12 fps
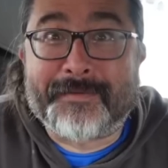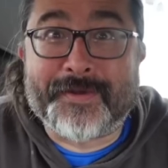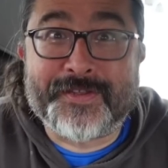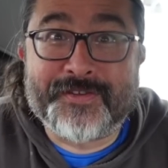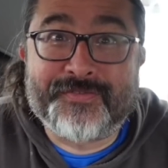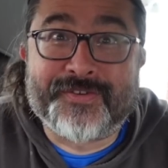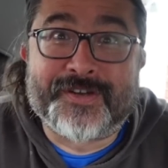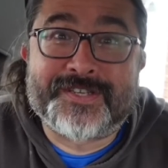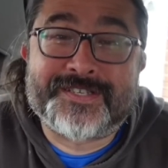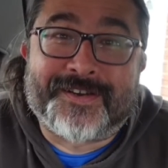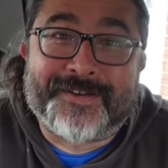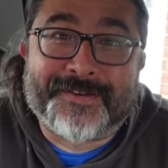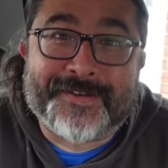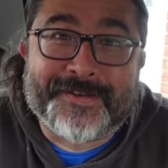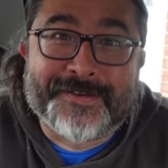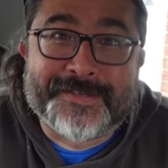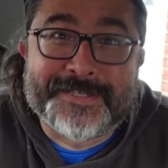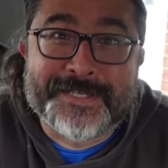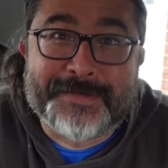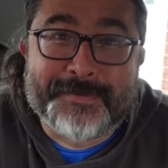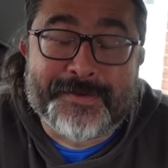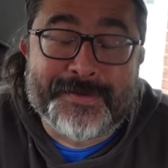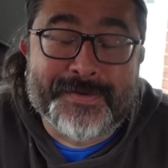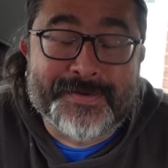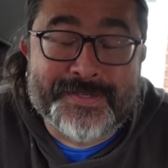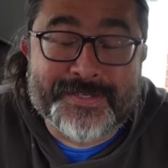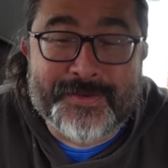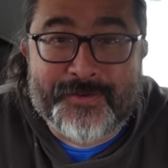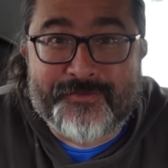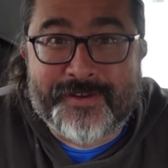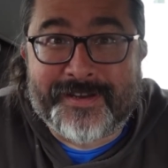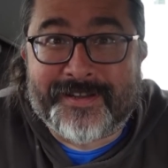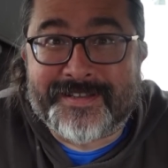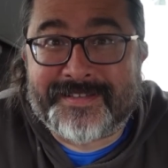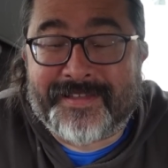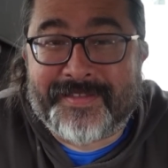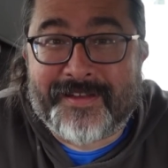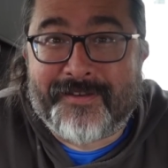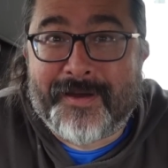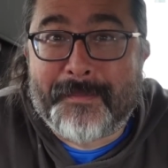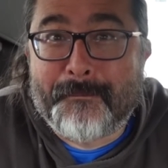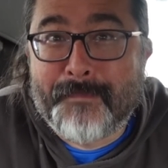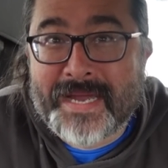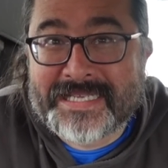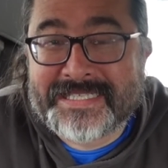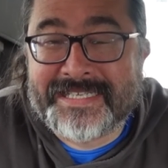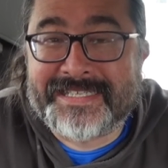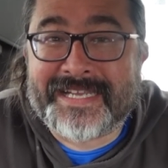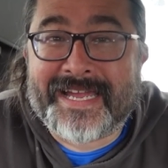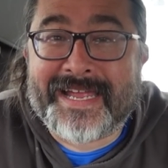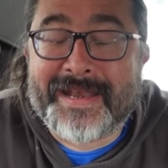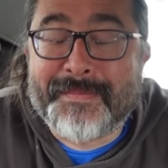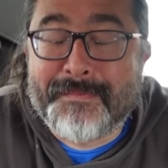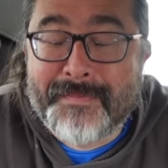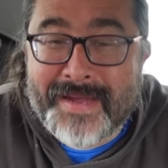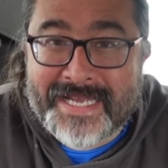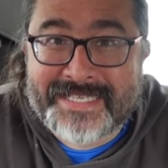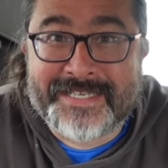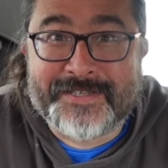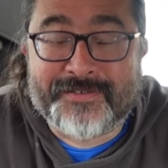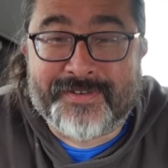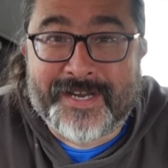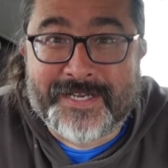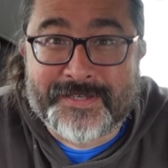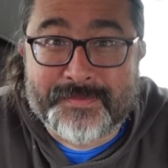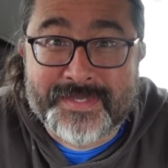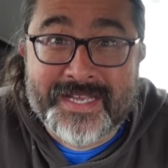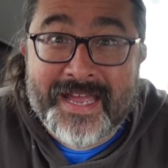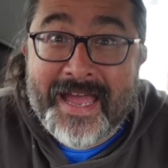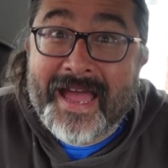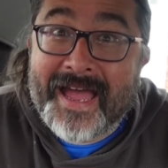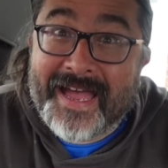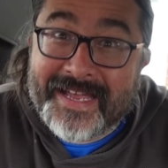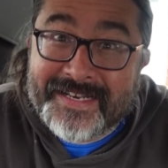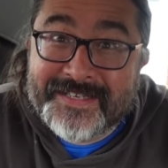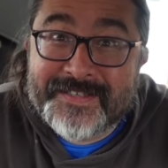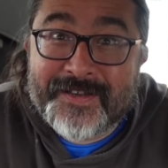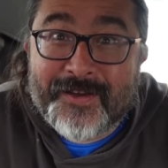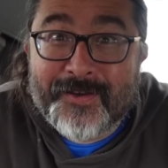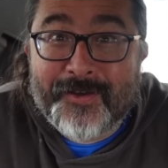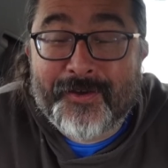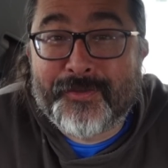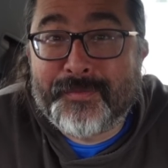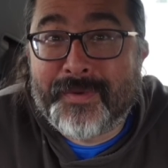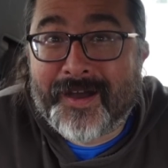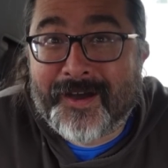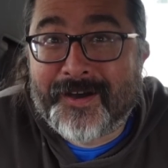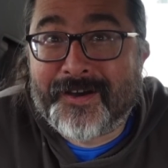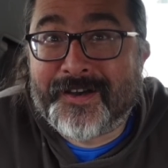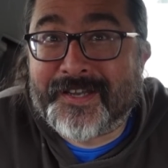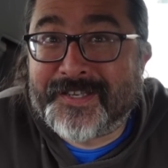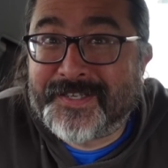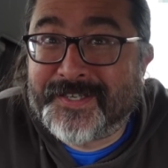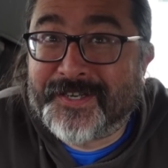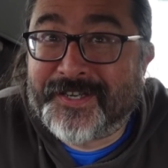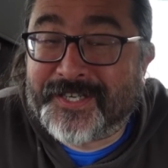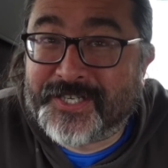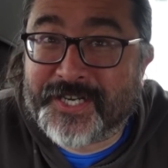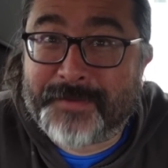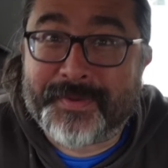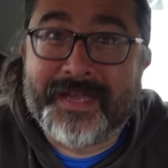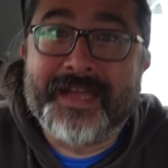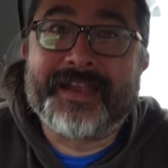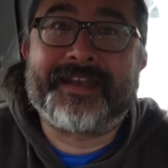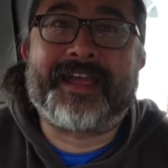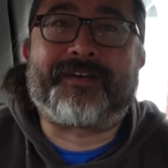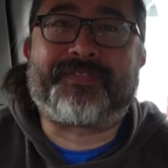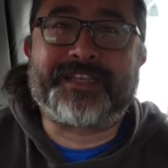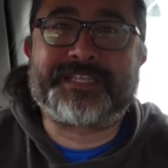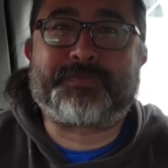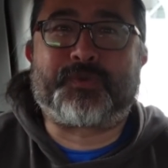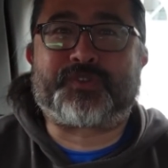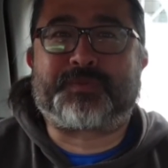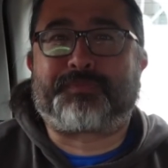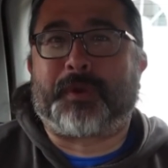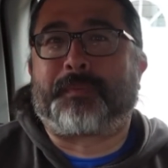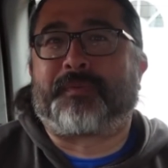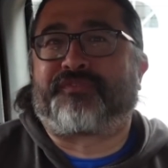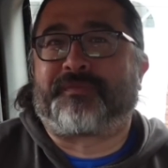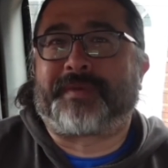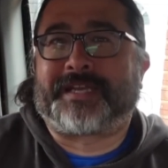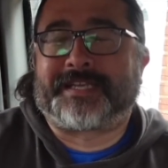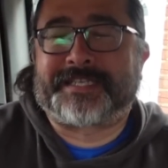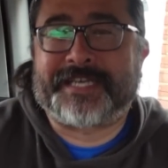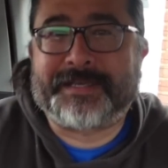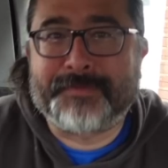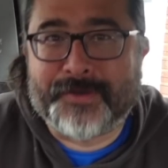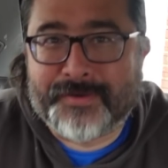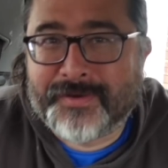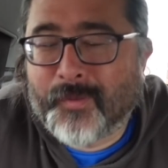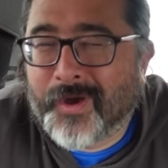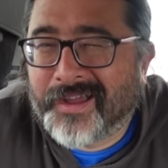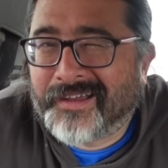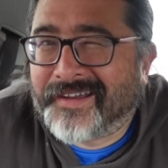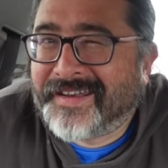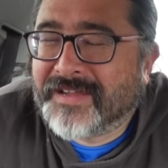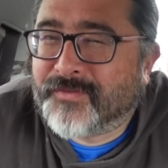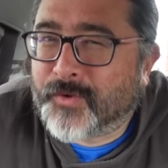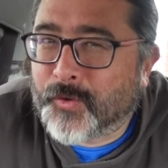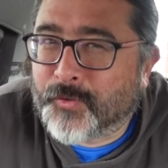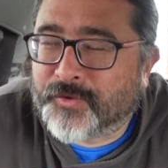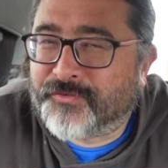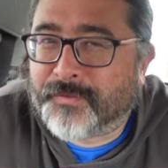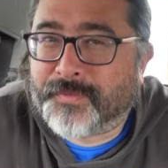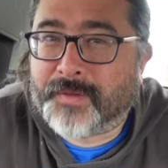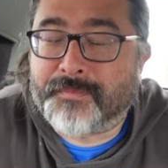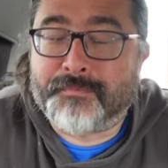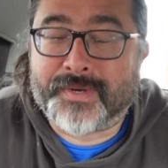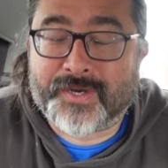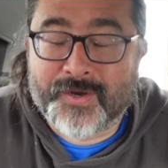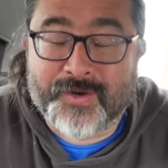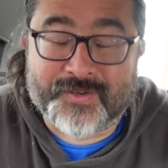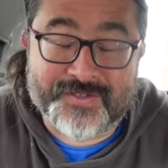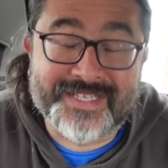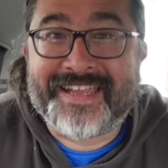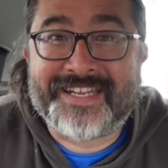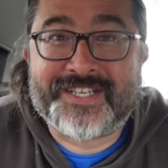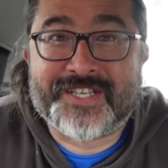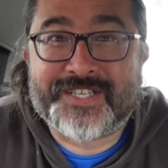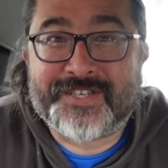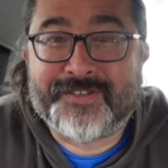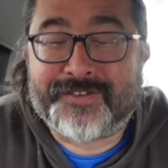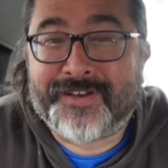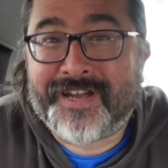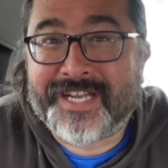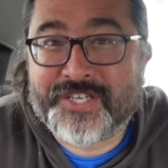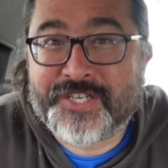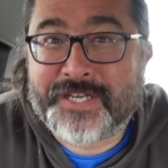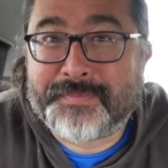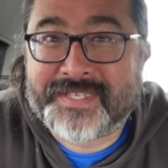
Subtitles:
when you first start looking on Temu, you will soon realise that there are masses and masses of items, and a lot of them are dirt cheap. Now, this was the problem for me in Temu and why I never ordered from them, because it just looked like cheap